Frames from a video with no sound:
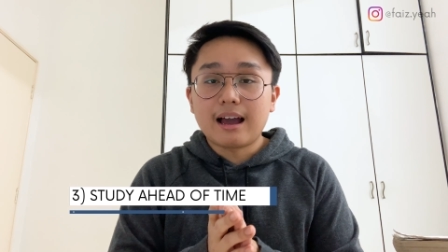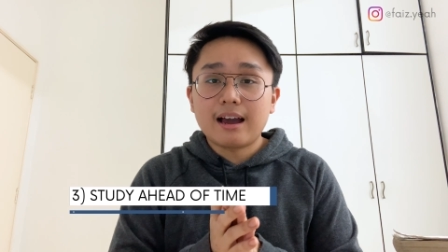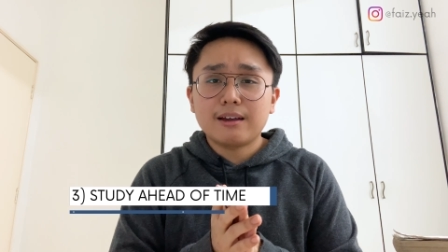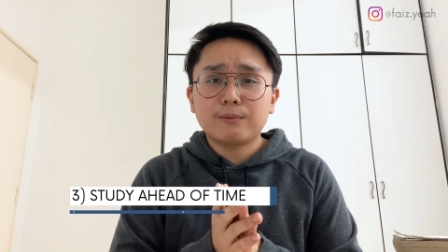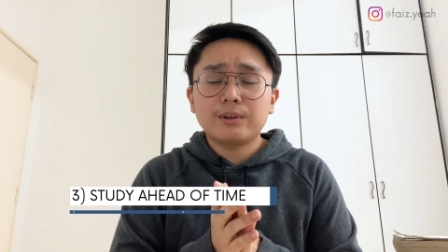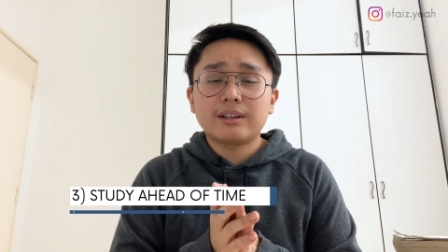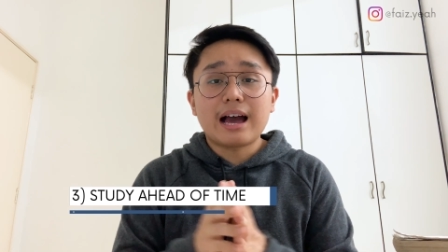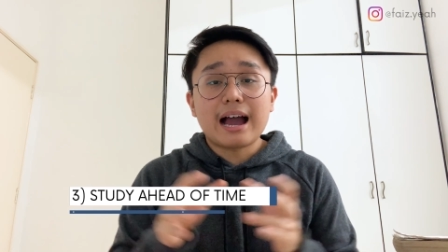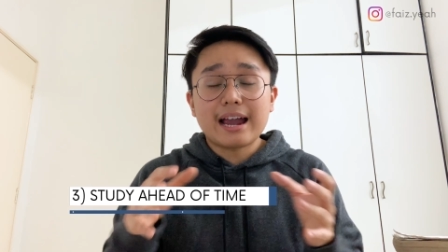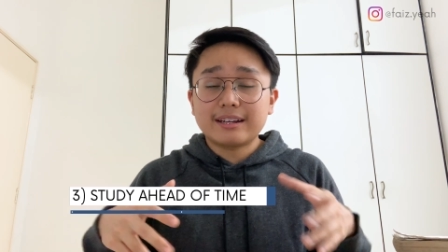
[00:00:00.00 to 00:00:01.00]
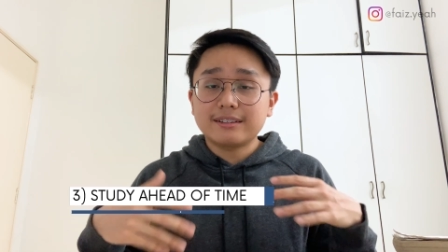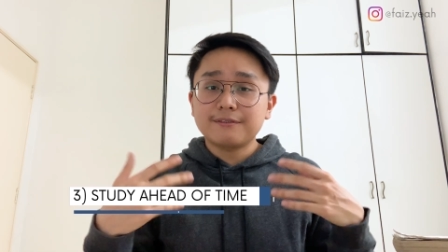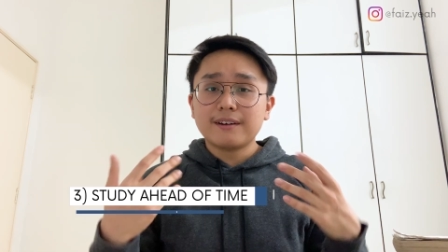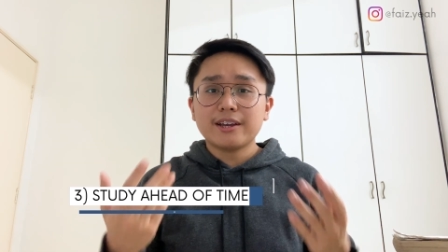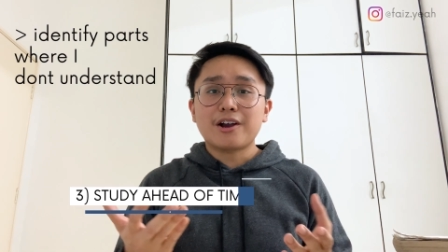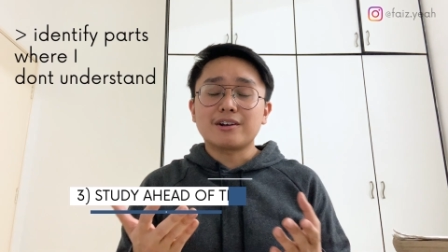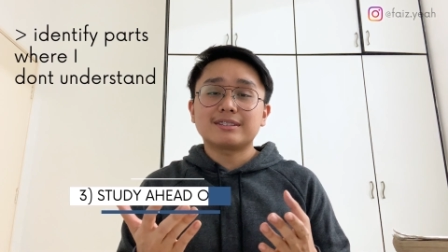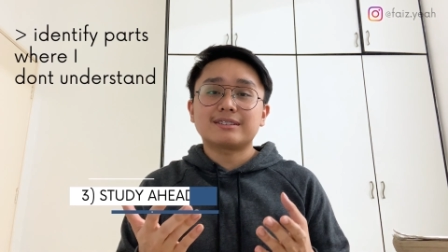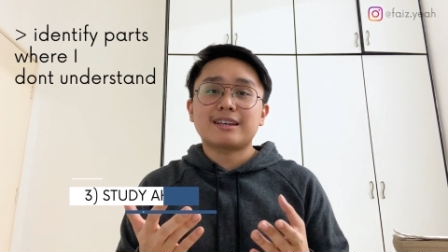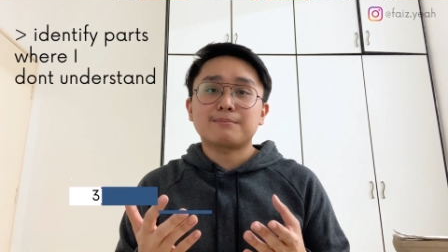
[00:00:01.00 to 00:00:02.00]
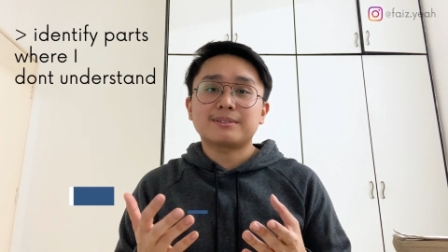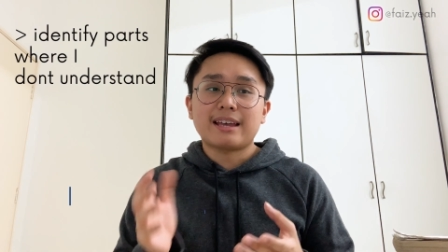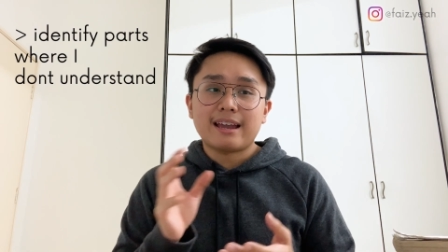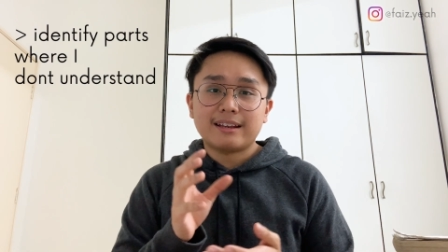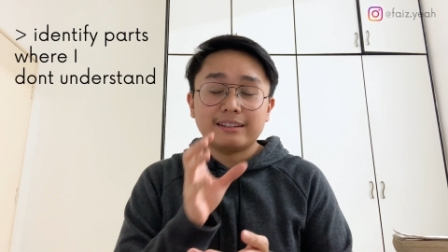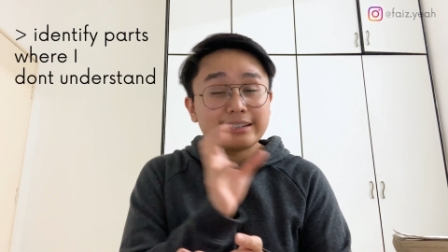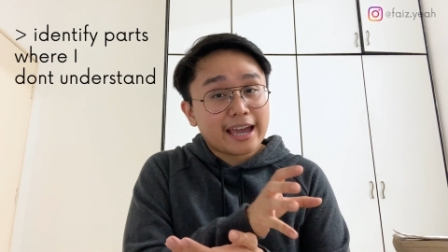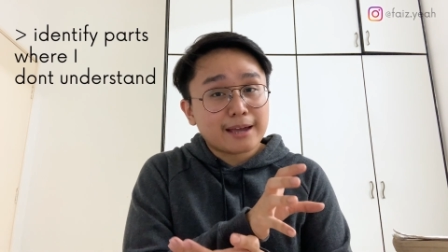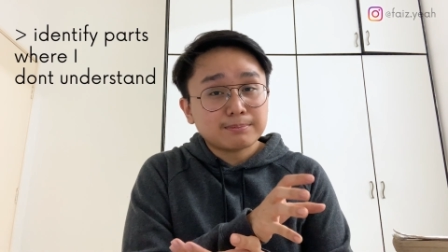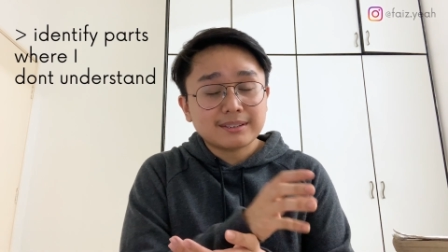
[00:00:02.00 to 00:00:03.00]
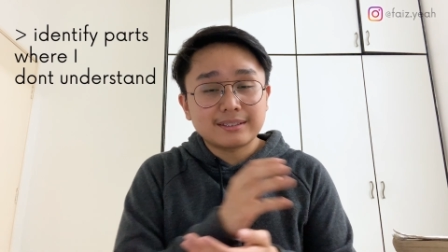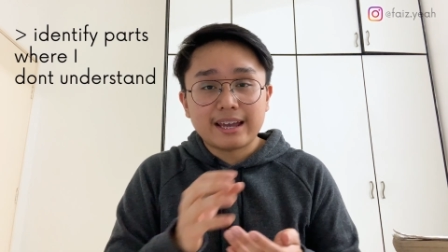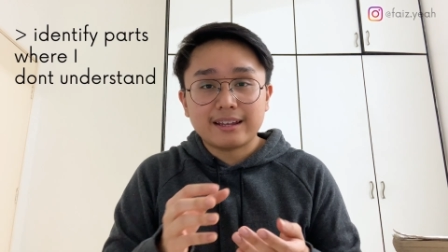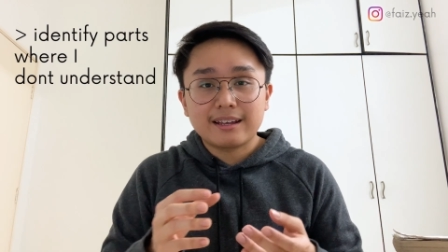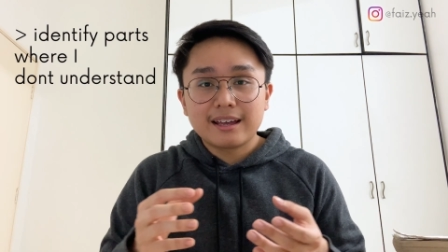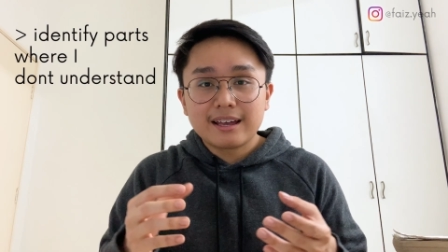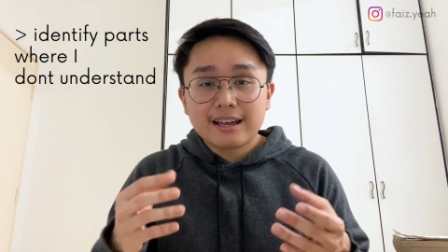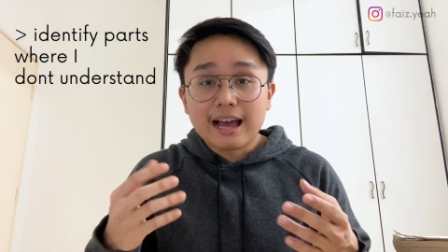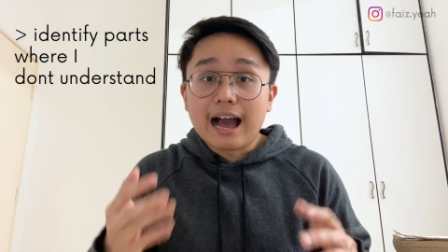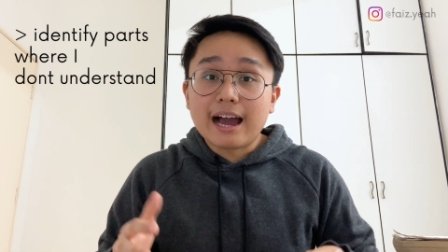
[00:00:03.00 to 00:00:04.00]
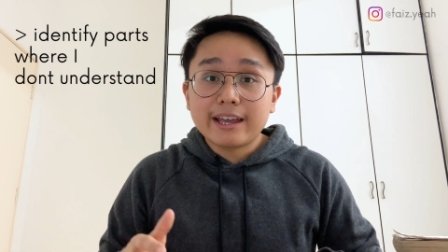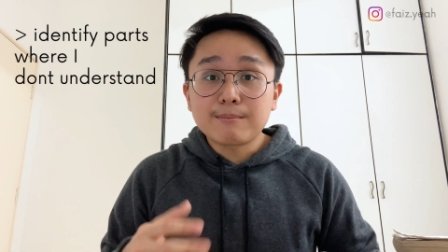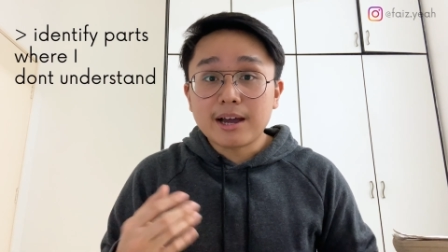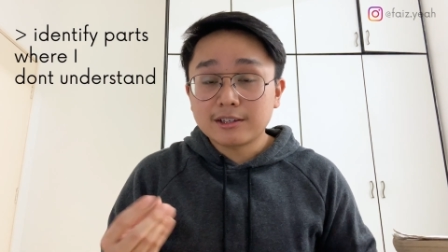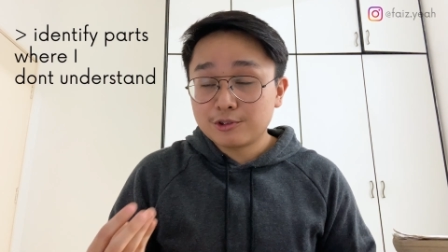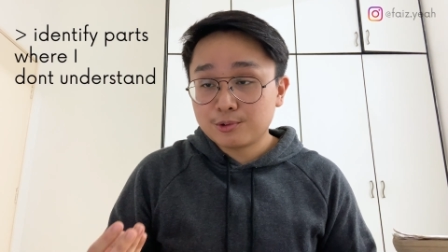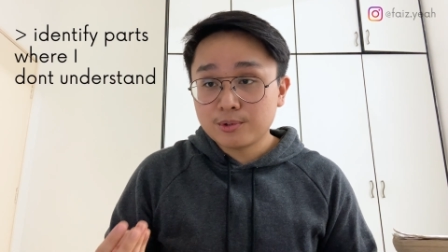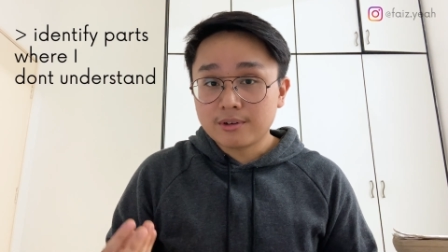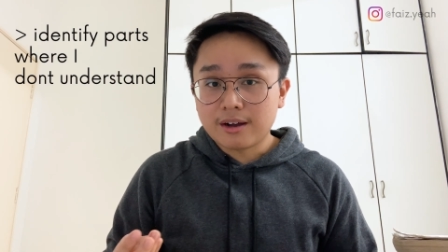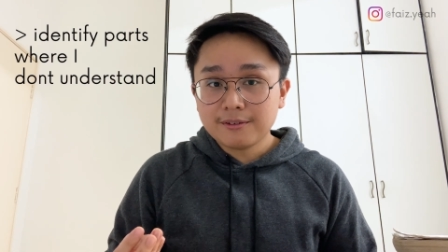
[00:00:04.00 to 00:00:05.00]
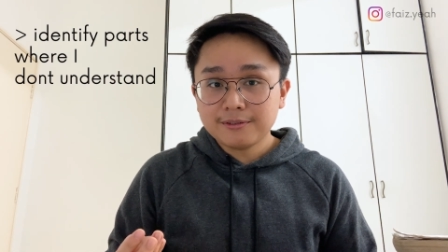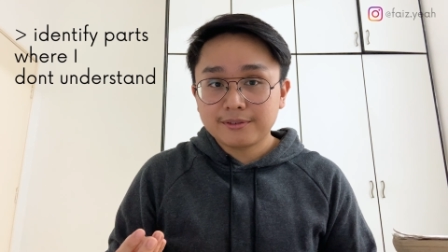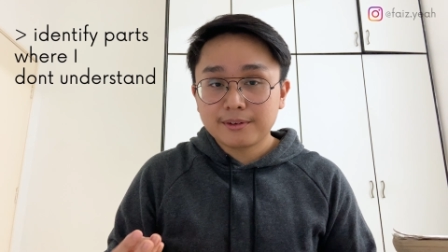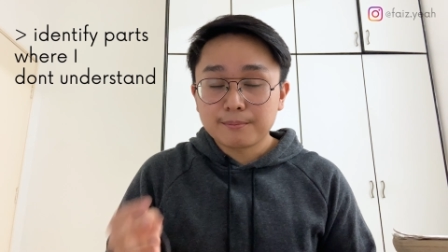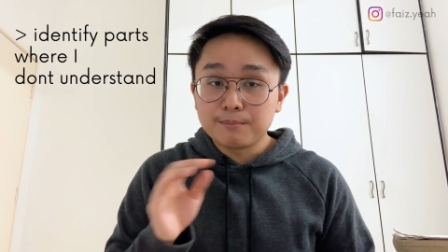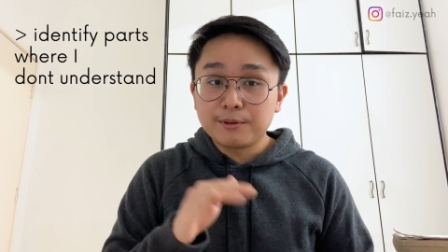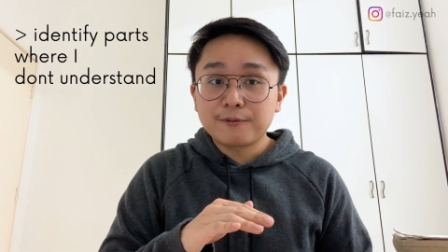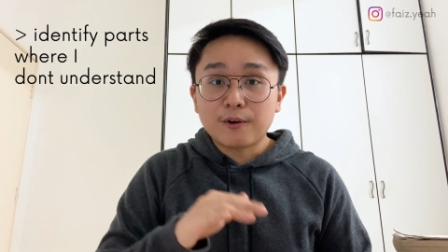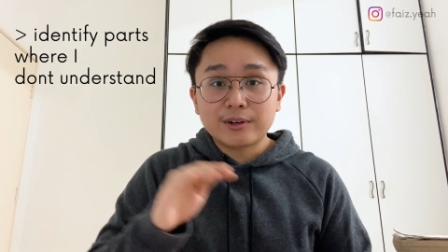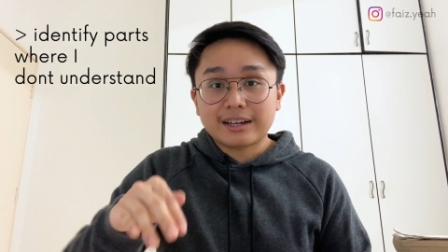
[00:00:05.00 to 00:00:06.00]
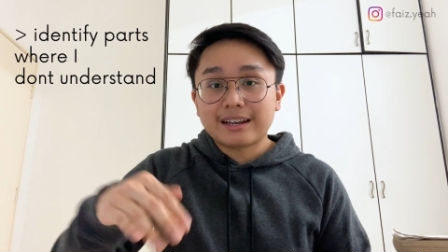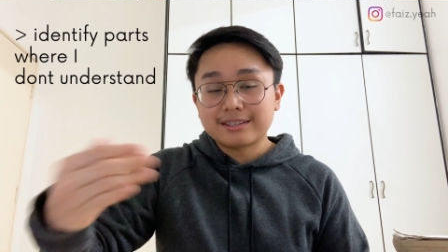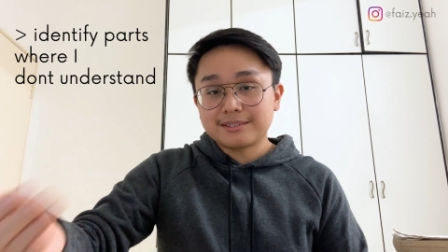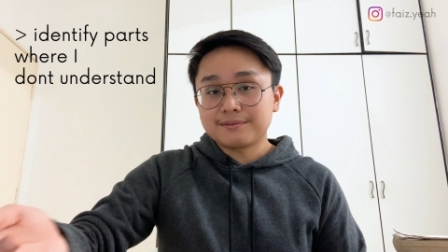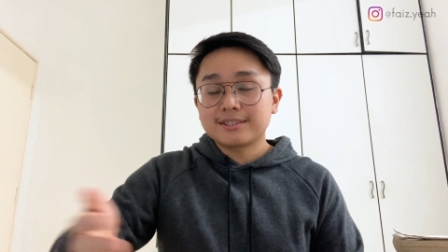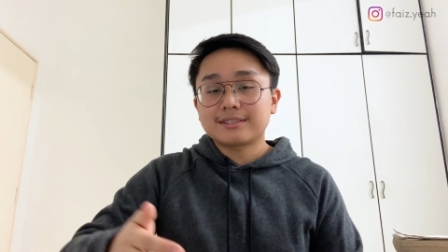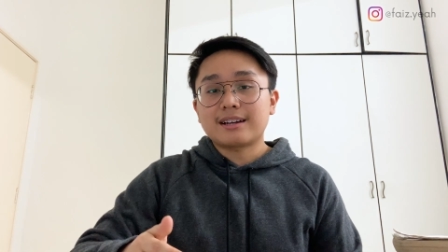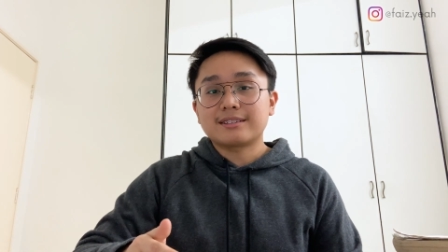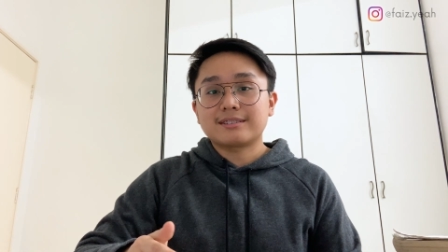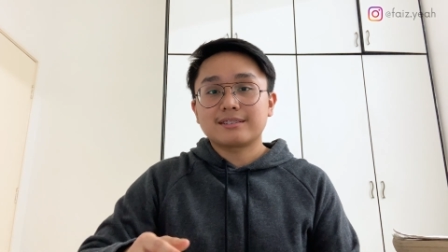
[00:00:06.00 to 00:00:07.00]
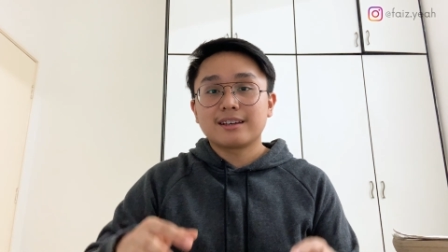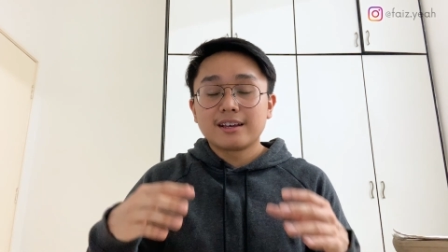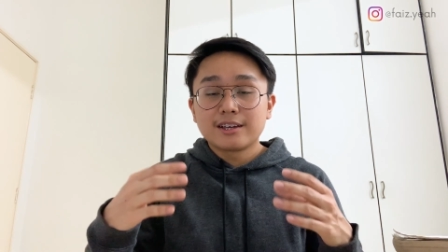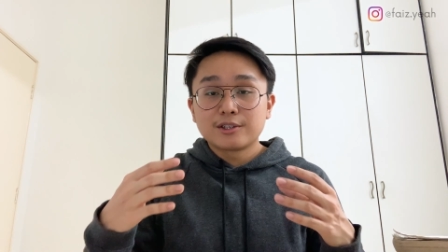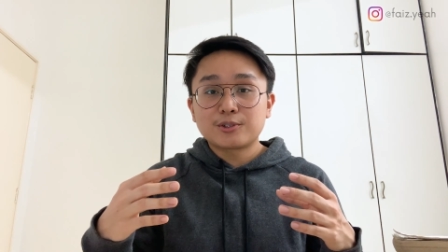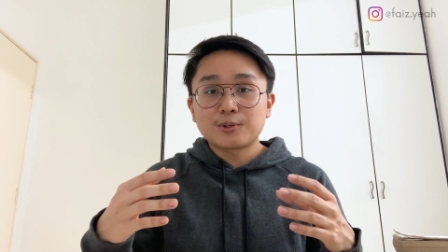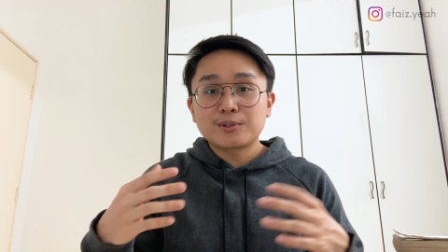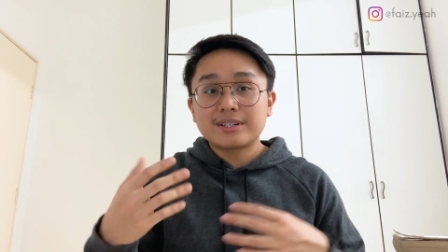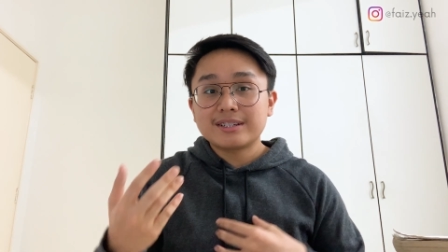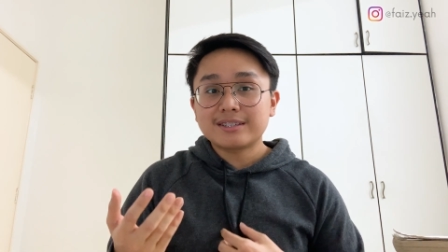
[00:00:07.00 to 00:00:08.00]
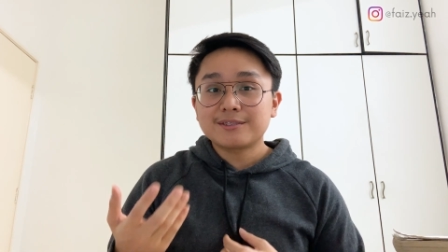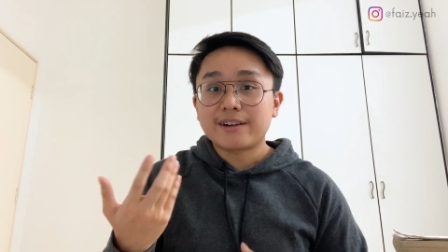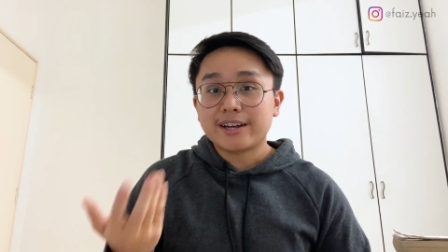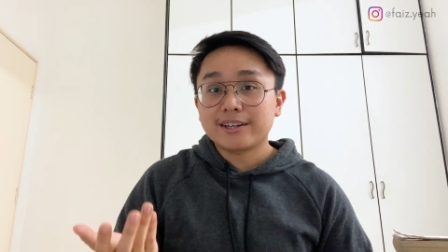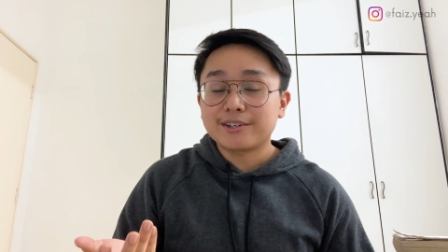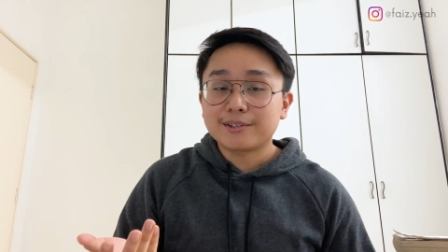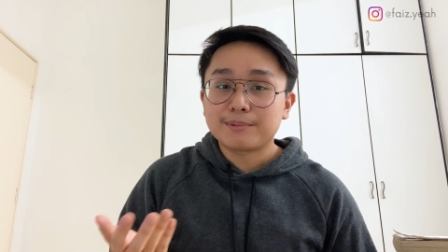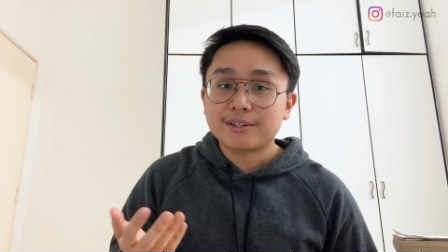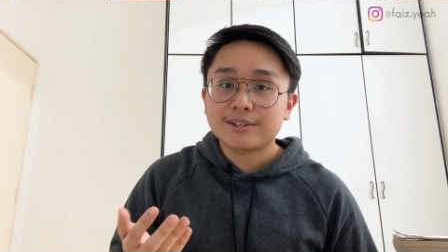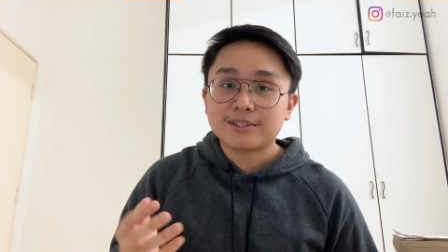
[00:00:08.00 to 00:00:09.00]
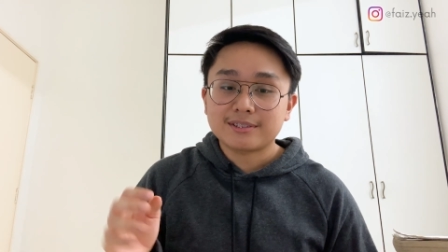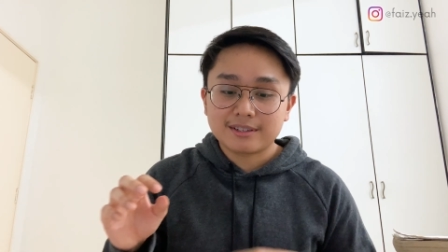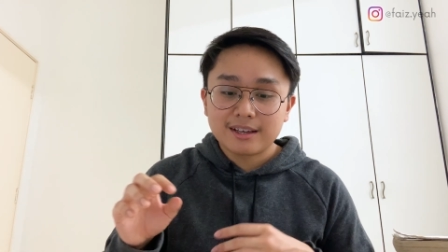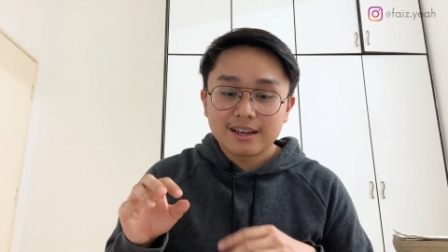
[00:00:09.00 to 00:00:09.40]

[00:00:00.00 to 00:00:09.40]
i will identify concepts and gaps that i am unsure of before the class even starts so this is very good because